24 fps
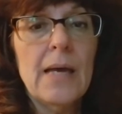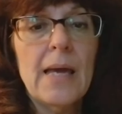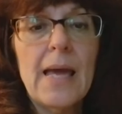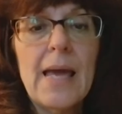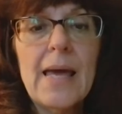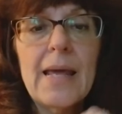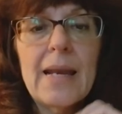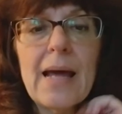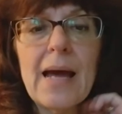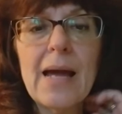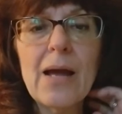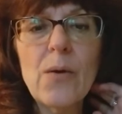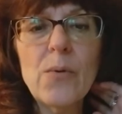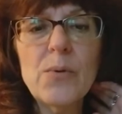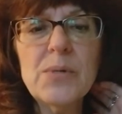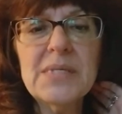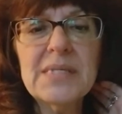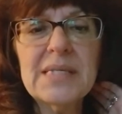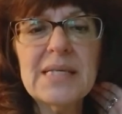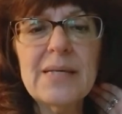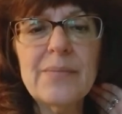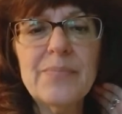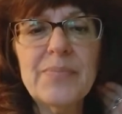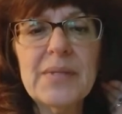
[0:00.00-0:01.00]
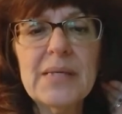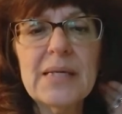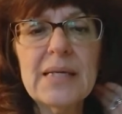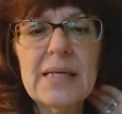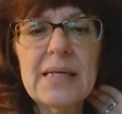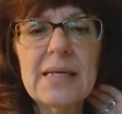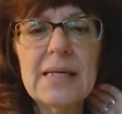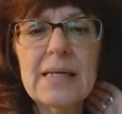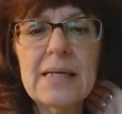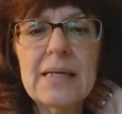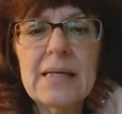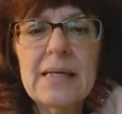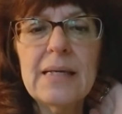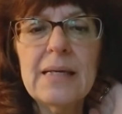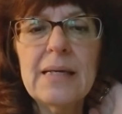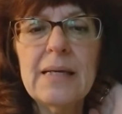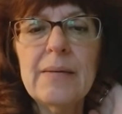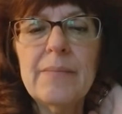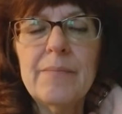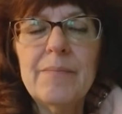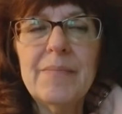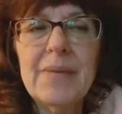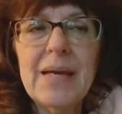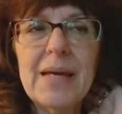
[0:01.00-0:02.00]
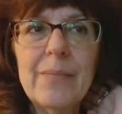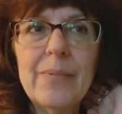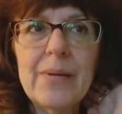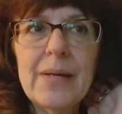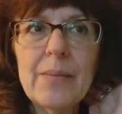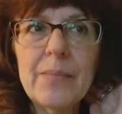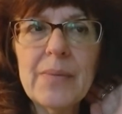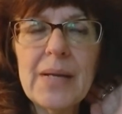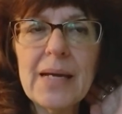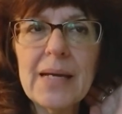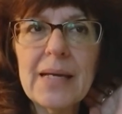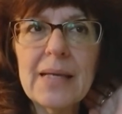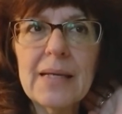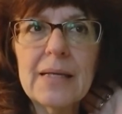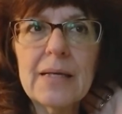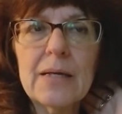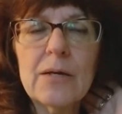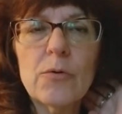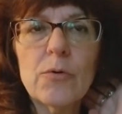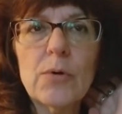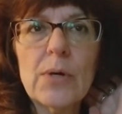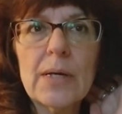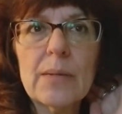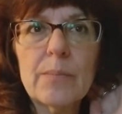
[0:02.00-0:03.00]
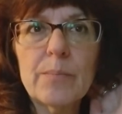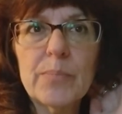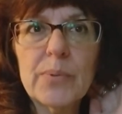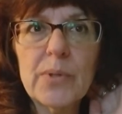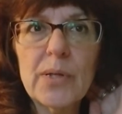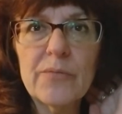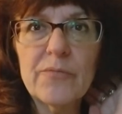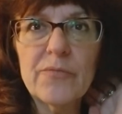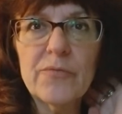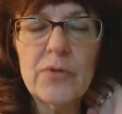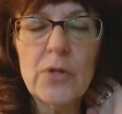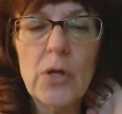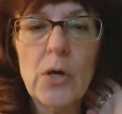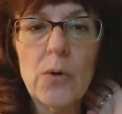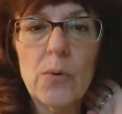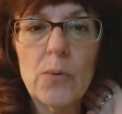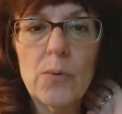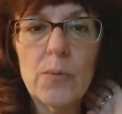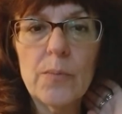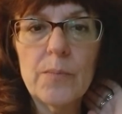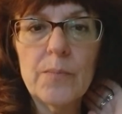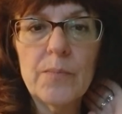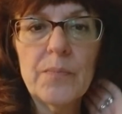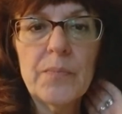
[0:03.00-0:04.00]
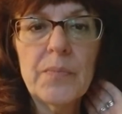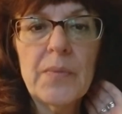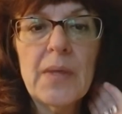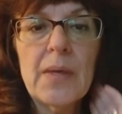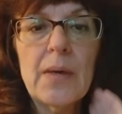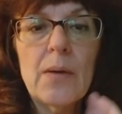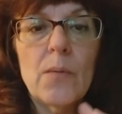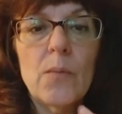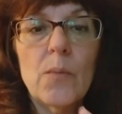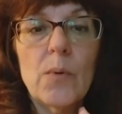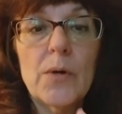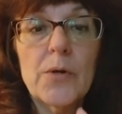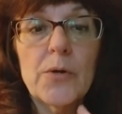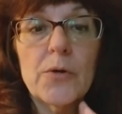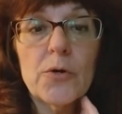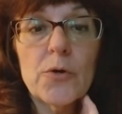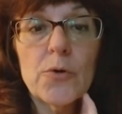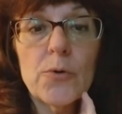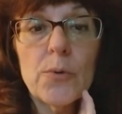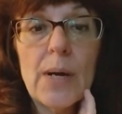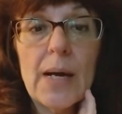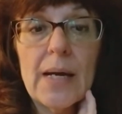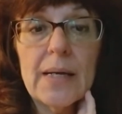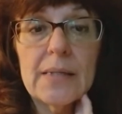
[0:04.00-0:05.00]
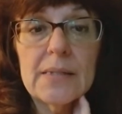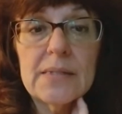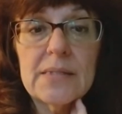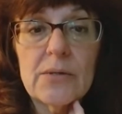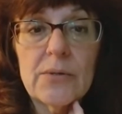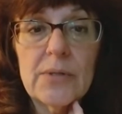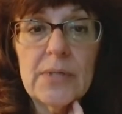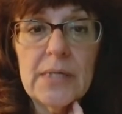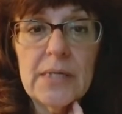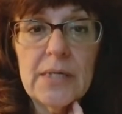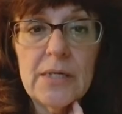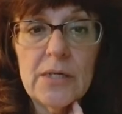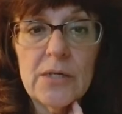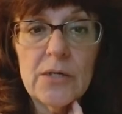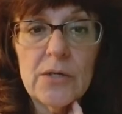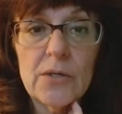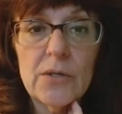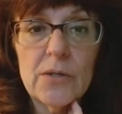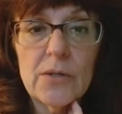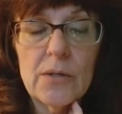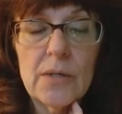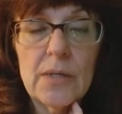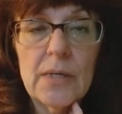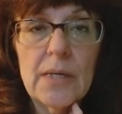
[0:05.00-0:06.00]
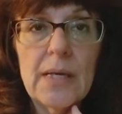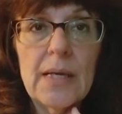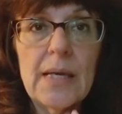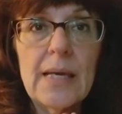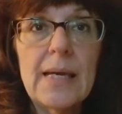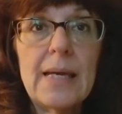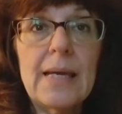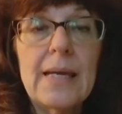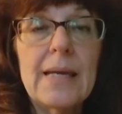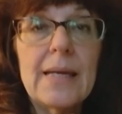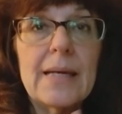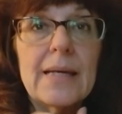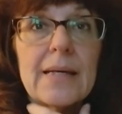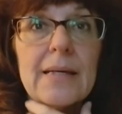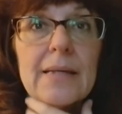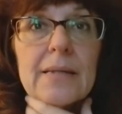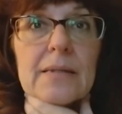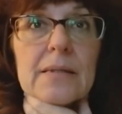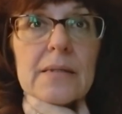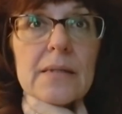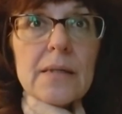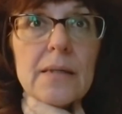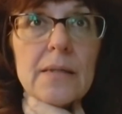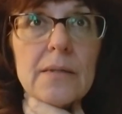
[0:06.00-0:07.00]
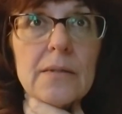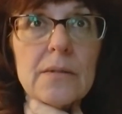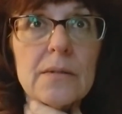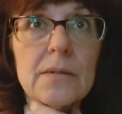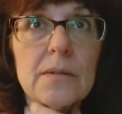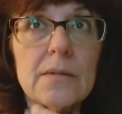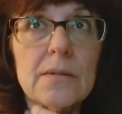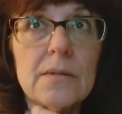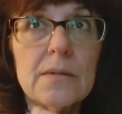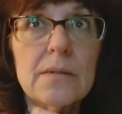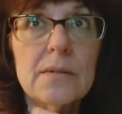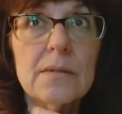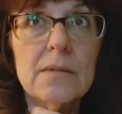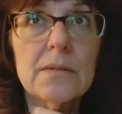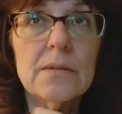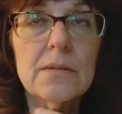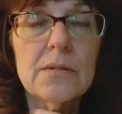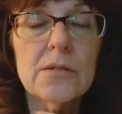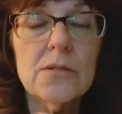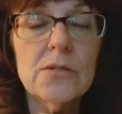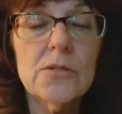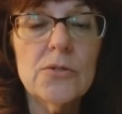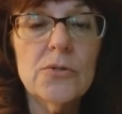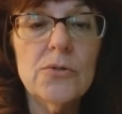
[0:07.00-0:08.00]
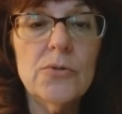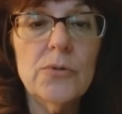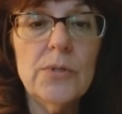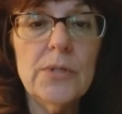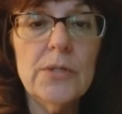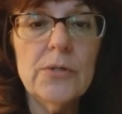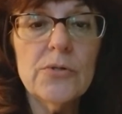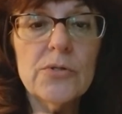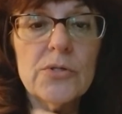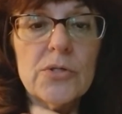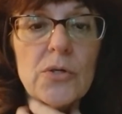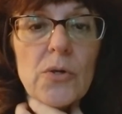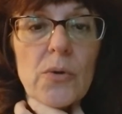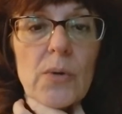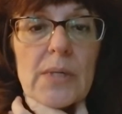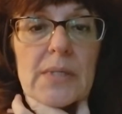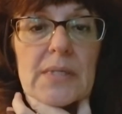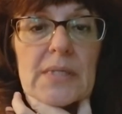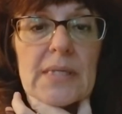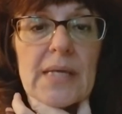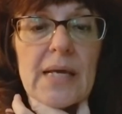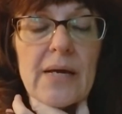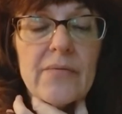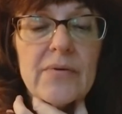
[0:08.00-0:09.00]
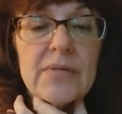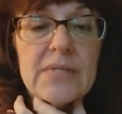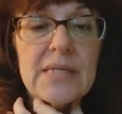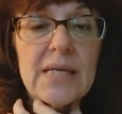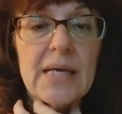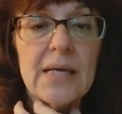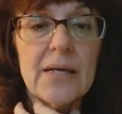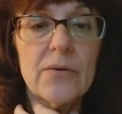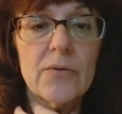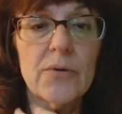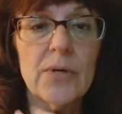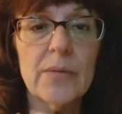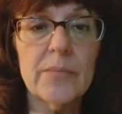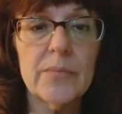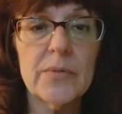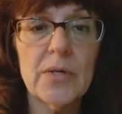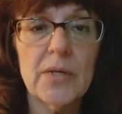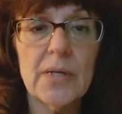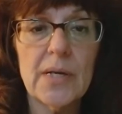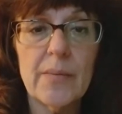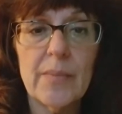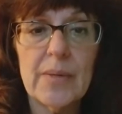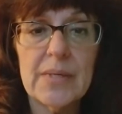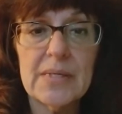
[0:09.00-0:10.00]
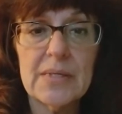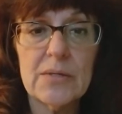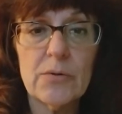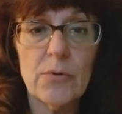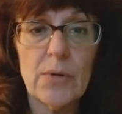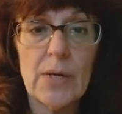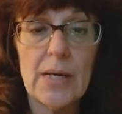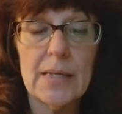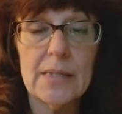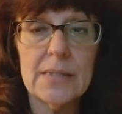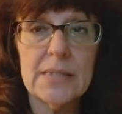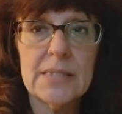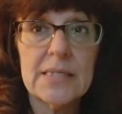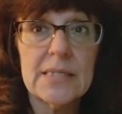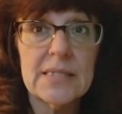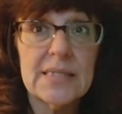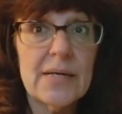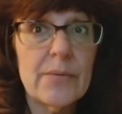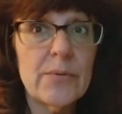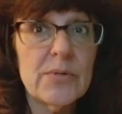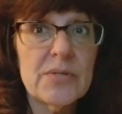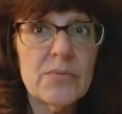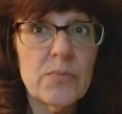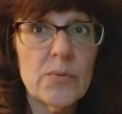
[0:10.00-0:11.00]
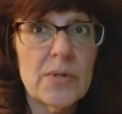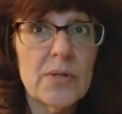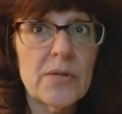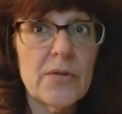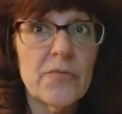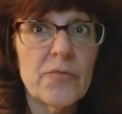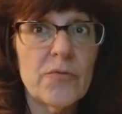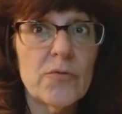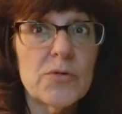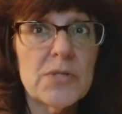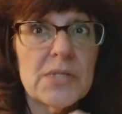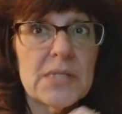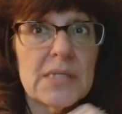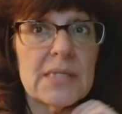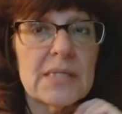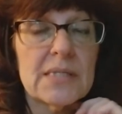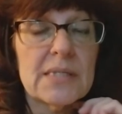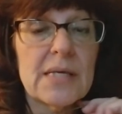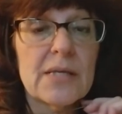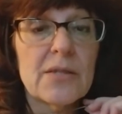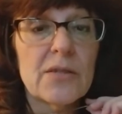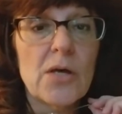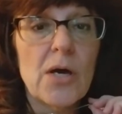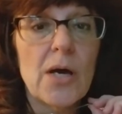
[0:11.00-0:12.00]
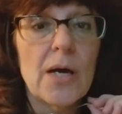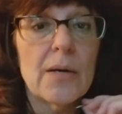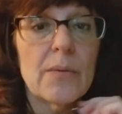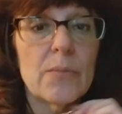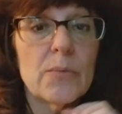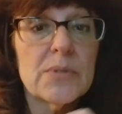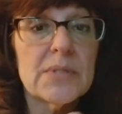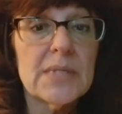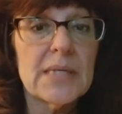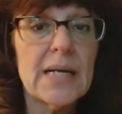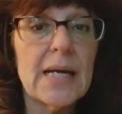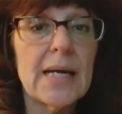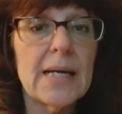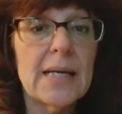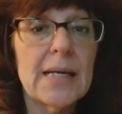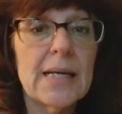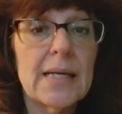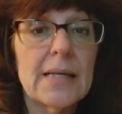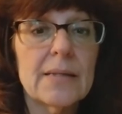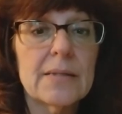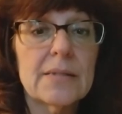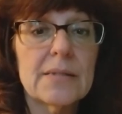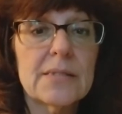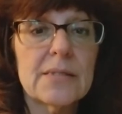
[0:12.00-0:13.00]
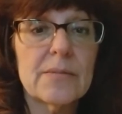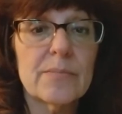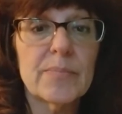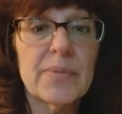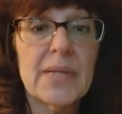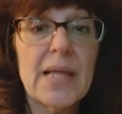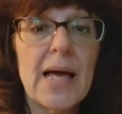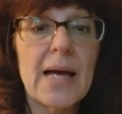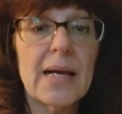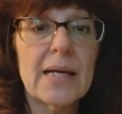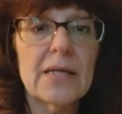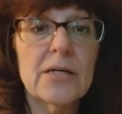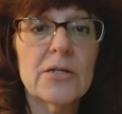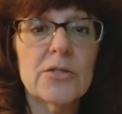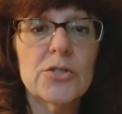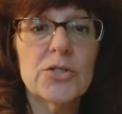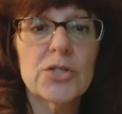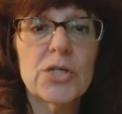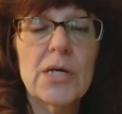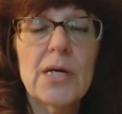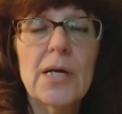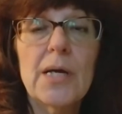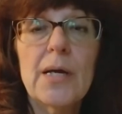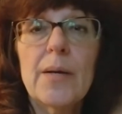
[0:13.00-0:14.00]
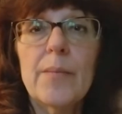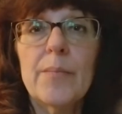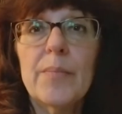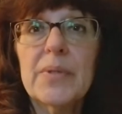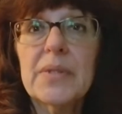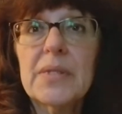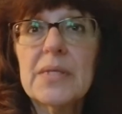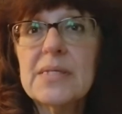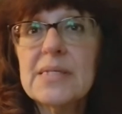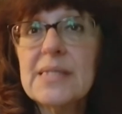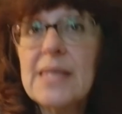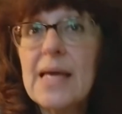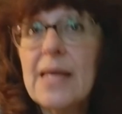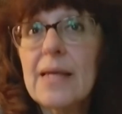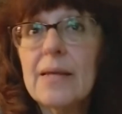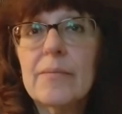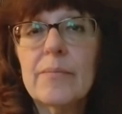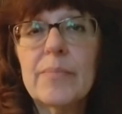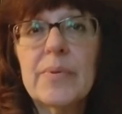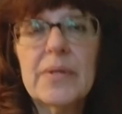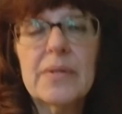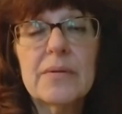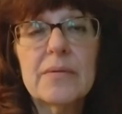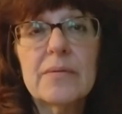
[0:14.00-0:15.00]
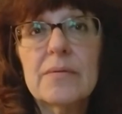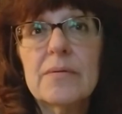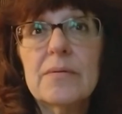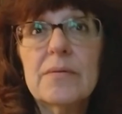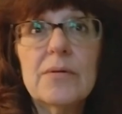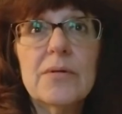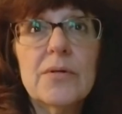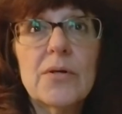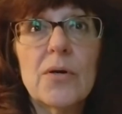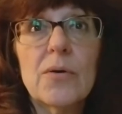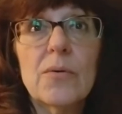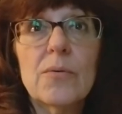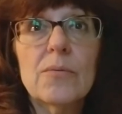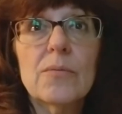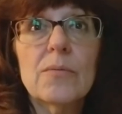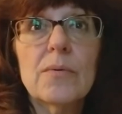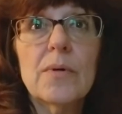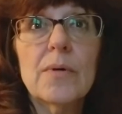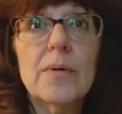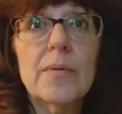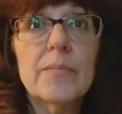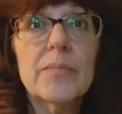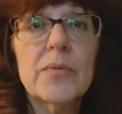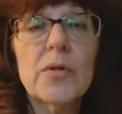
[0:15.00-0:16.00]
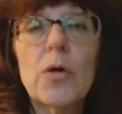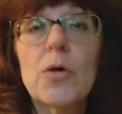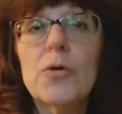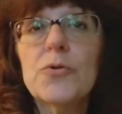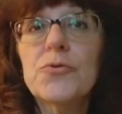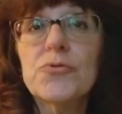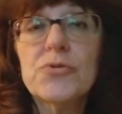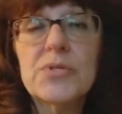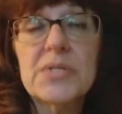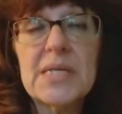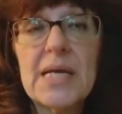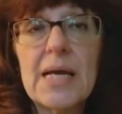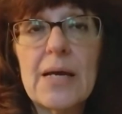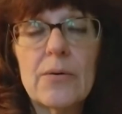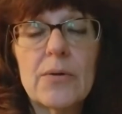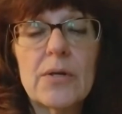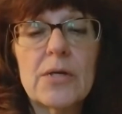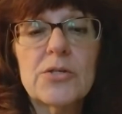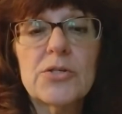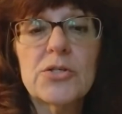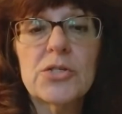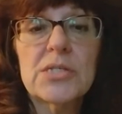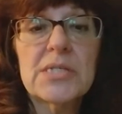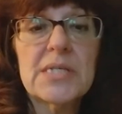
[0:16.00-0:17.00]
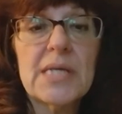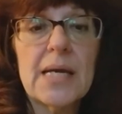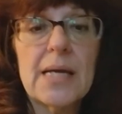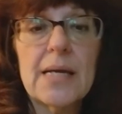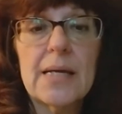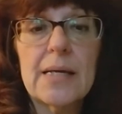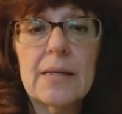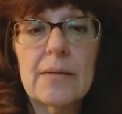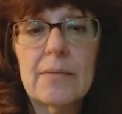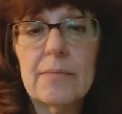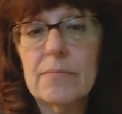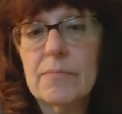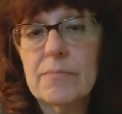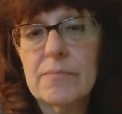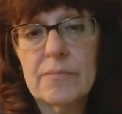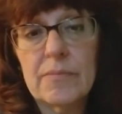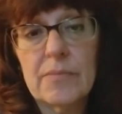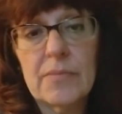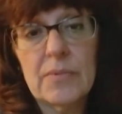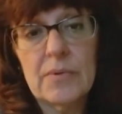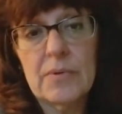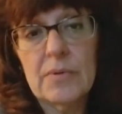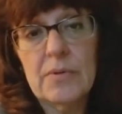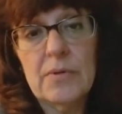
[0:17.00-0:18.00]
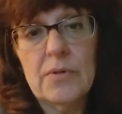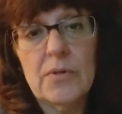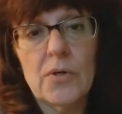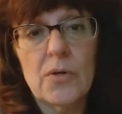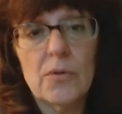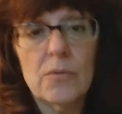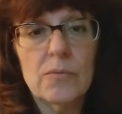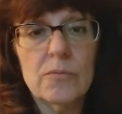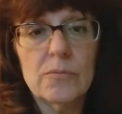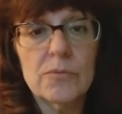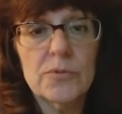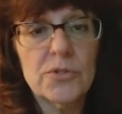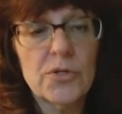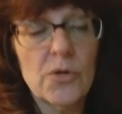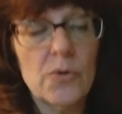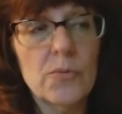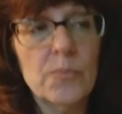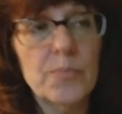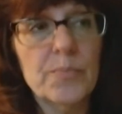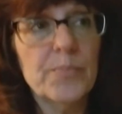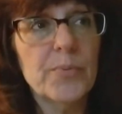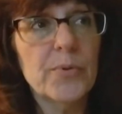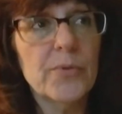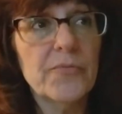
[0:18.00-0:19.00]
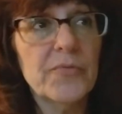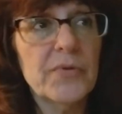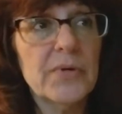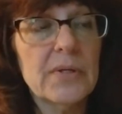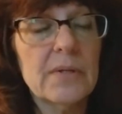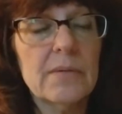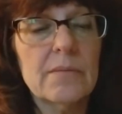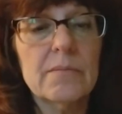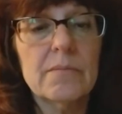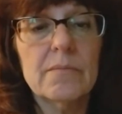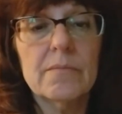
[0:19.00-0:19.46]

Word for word: And I always keep thinking, maybe I'm not getting correct blood flow well, your carotids are here. And two years ago, I did have a sonogram done on my carotids because that was one of the first things they thought was that I had some blockage. But the son, but you know, um, the ultrasound, I should say, you know, showed perfect.